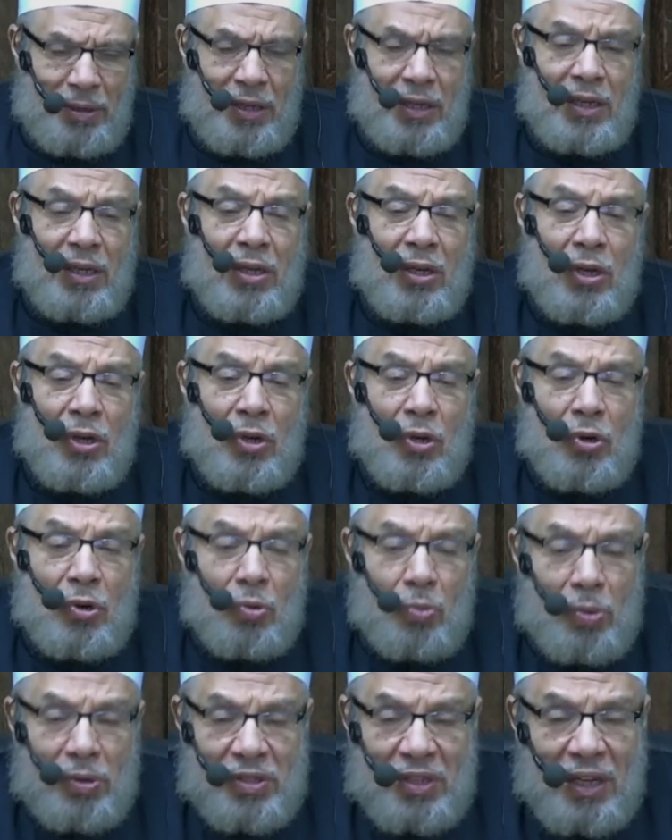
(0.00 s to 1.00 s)
When
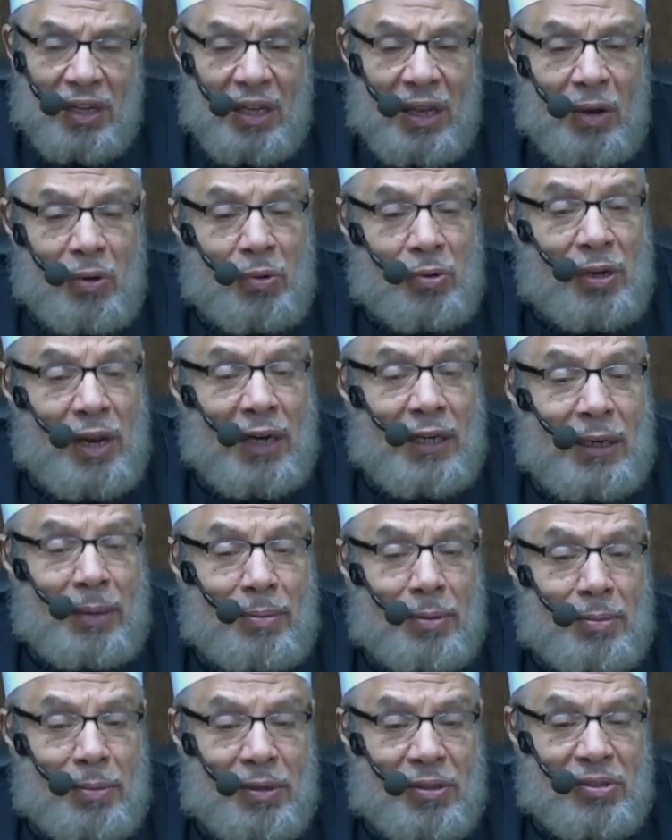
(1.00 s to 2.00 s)

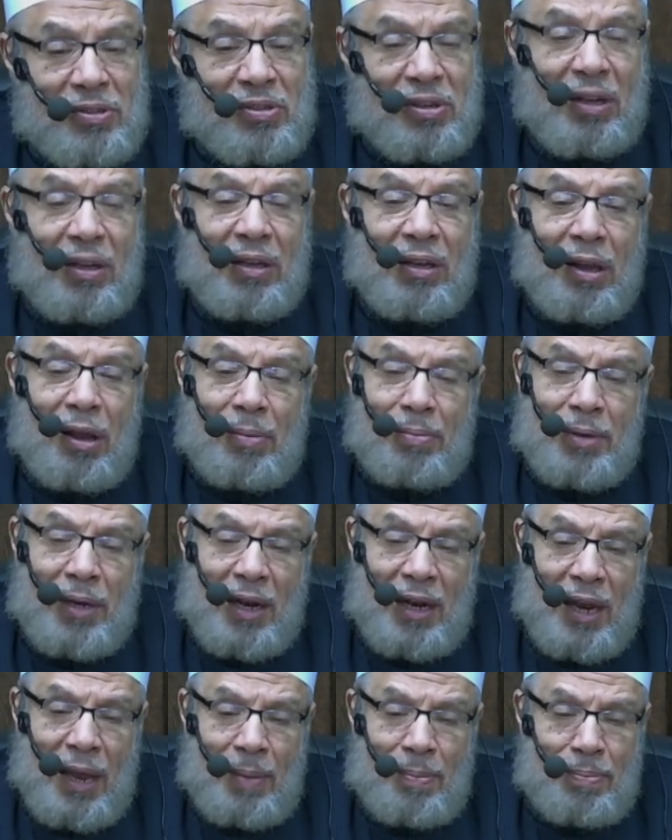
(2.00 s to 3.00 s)
and he prayed there
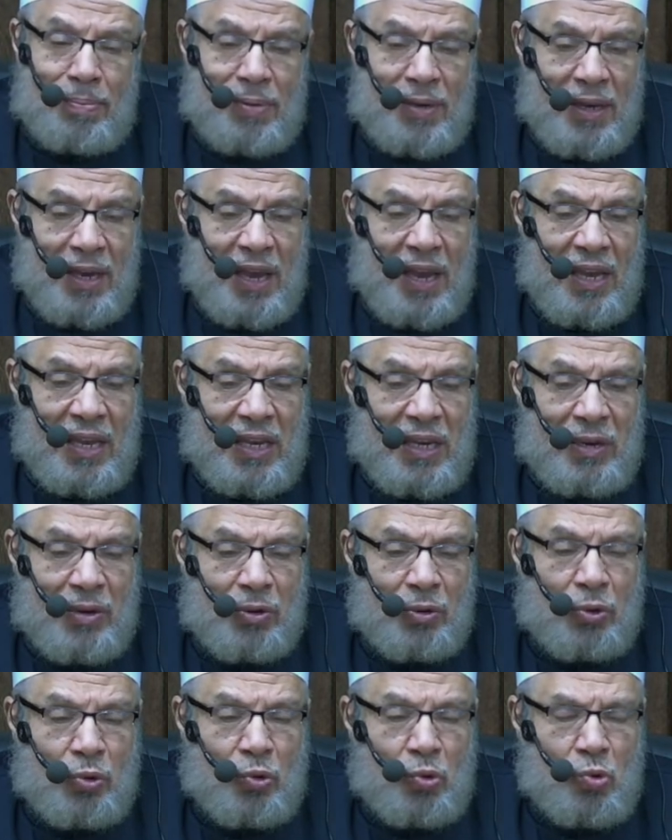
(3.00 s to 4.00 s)
with the
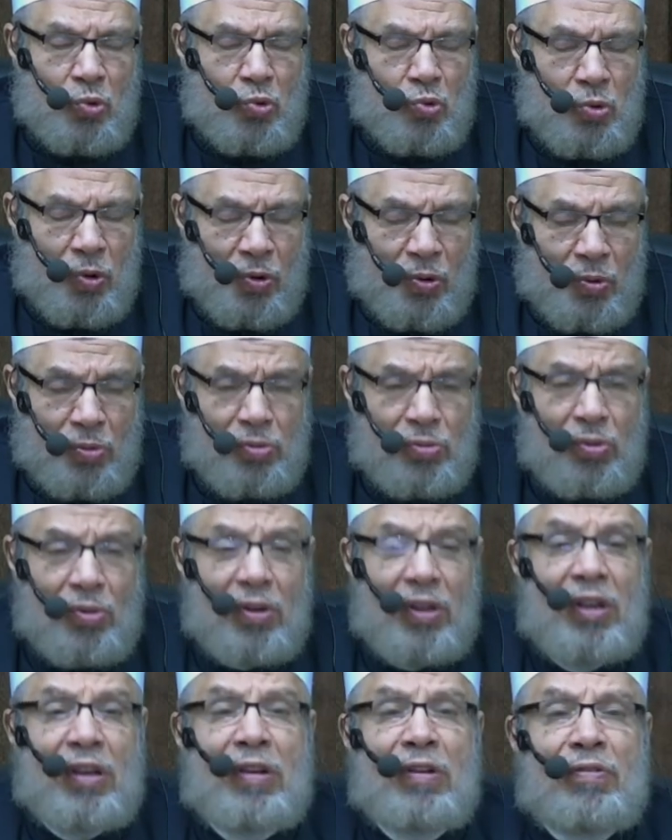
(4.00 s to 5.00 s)
prophets
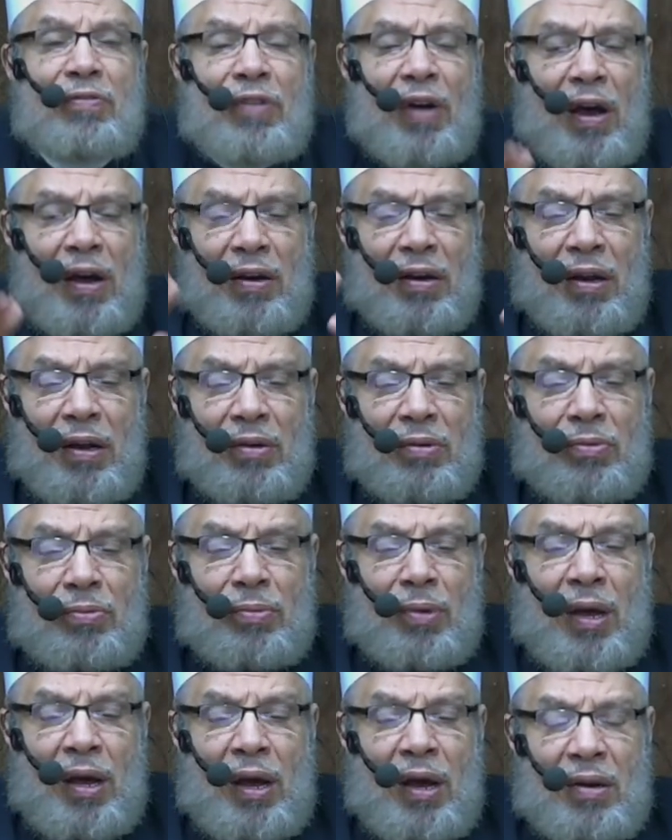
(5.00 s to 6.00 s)
in
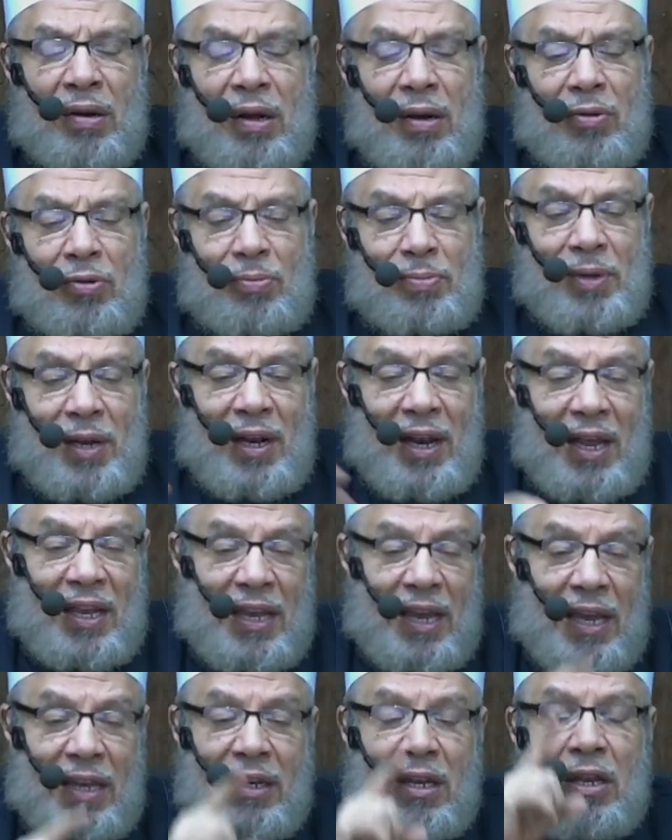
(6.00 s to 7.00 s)
Jerusalem, and
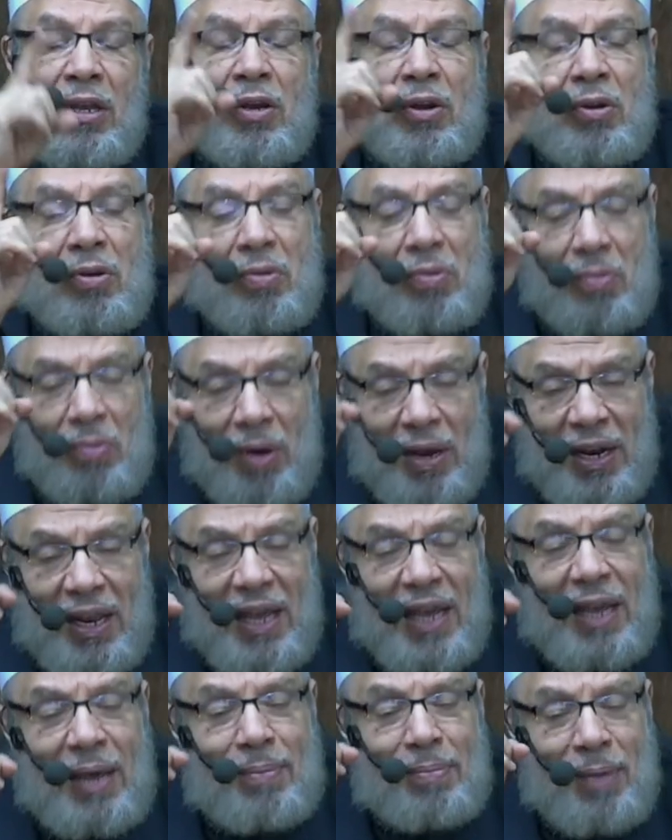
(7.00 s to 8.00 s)
Allah showed him from his
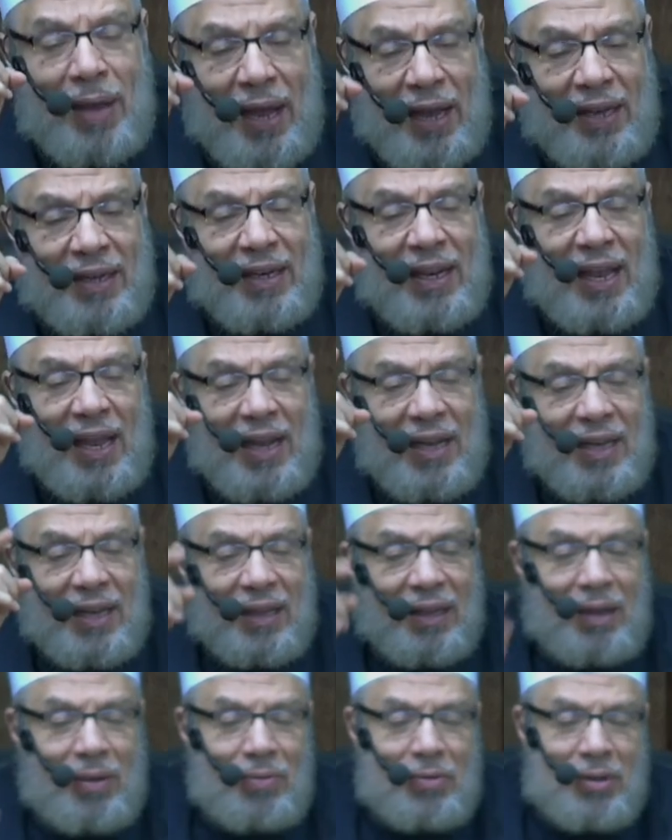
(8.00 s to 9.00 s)
signs.
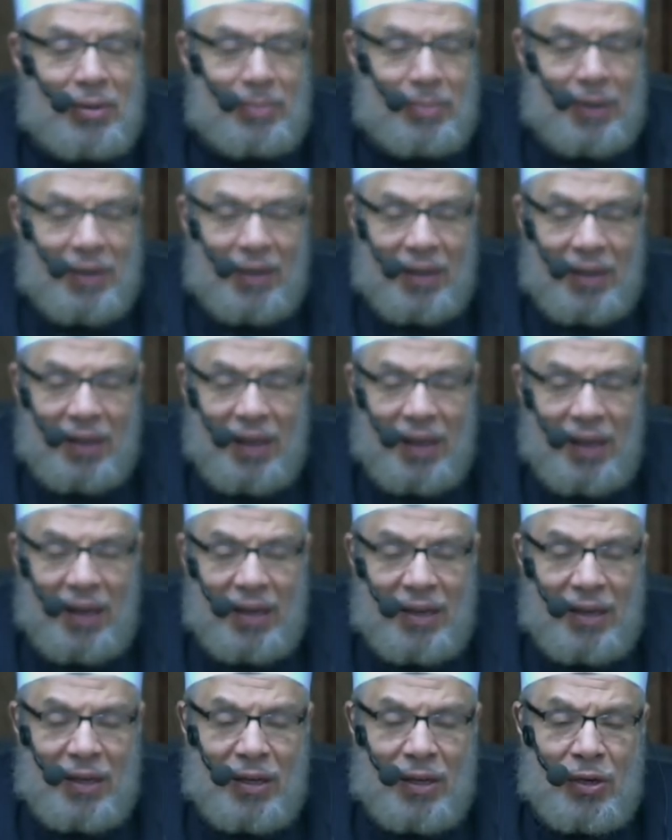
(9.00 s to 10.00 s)
And
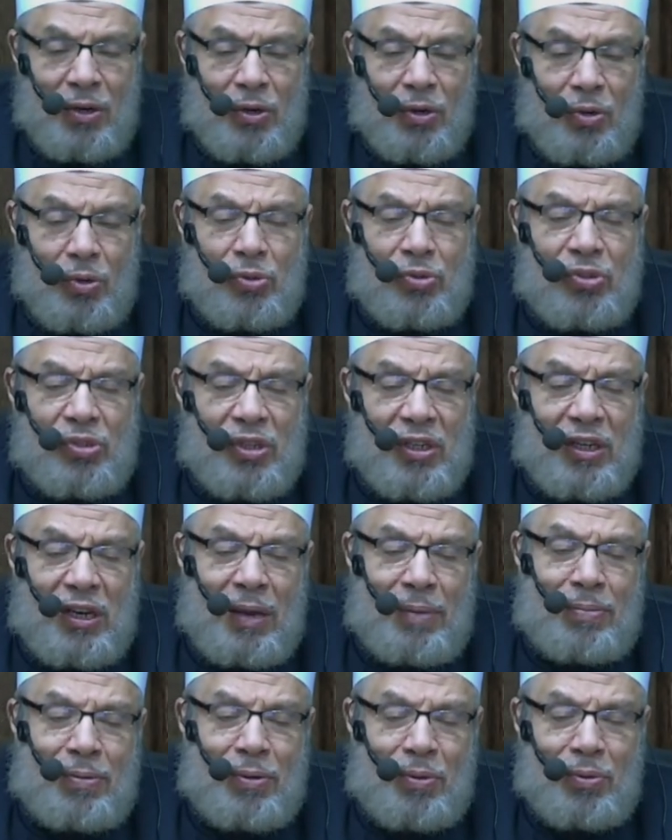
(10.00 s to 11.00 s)
there is no
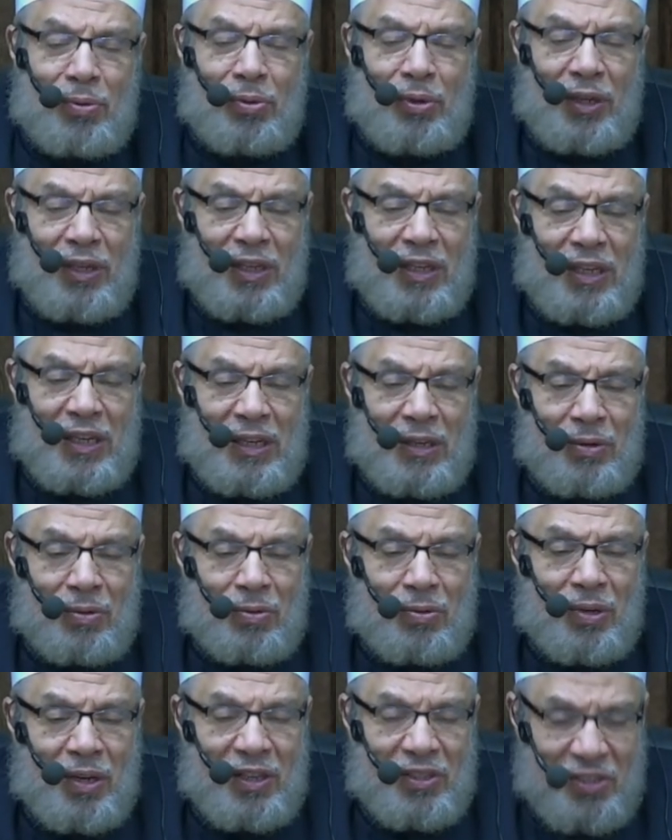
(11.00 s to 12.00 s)
meaning for those that
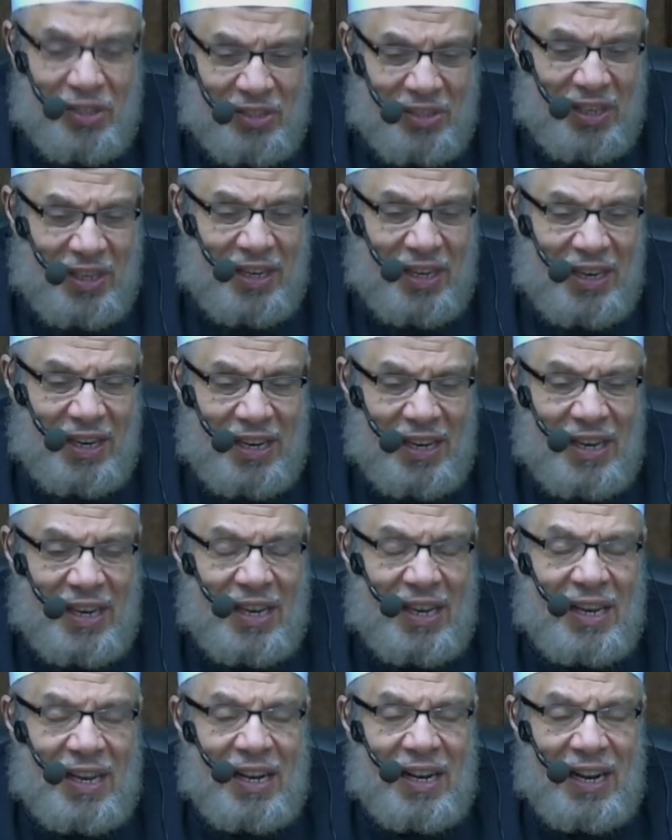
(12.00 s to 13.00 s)
he was sent by
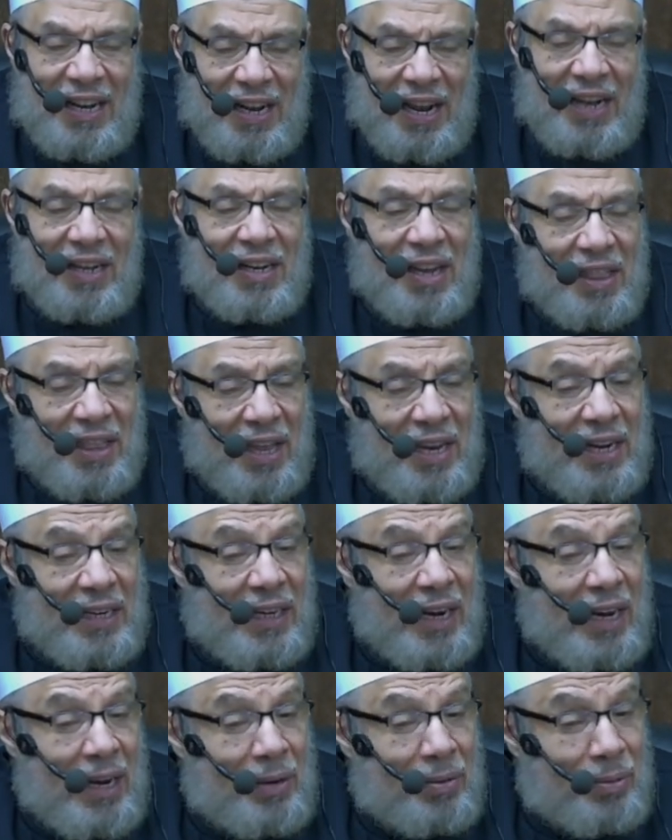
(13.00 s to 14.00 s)
his soul, not
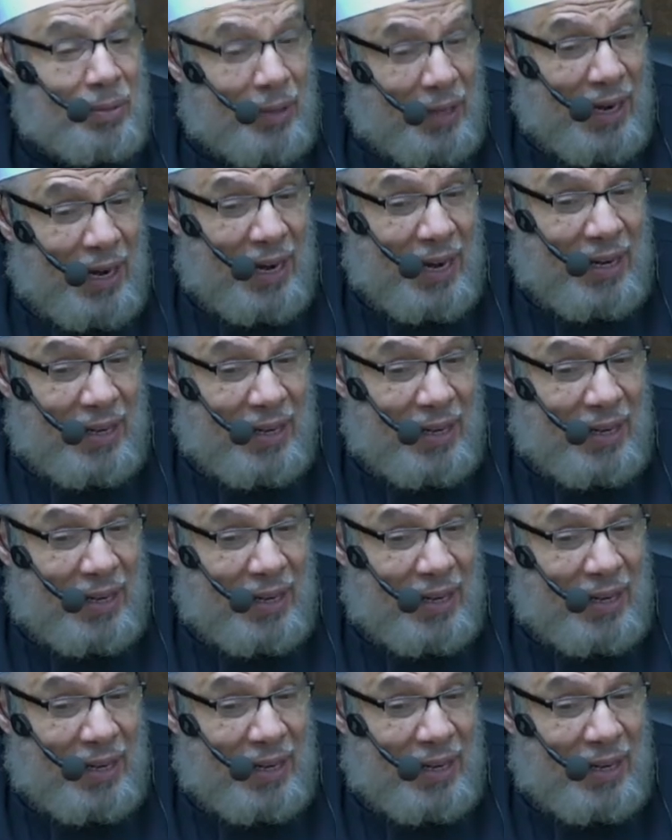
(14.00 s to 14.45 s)
his body.